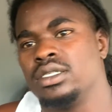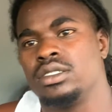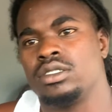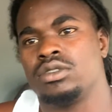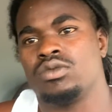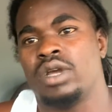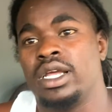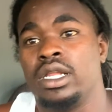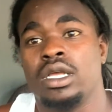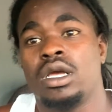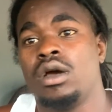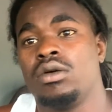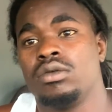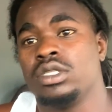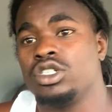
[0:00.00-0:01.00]
is ready to
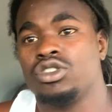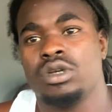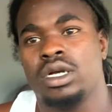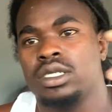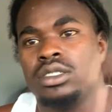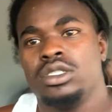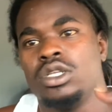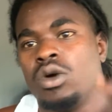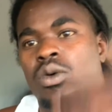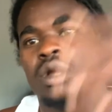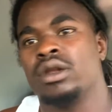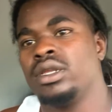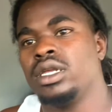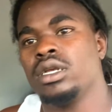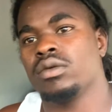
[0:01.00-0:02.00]
go, and the truck's
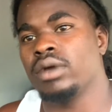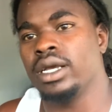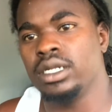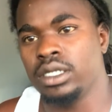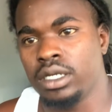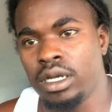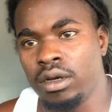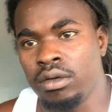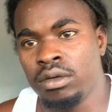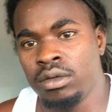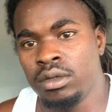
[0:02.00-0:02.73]
nowhere near ready to go.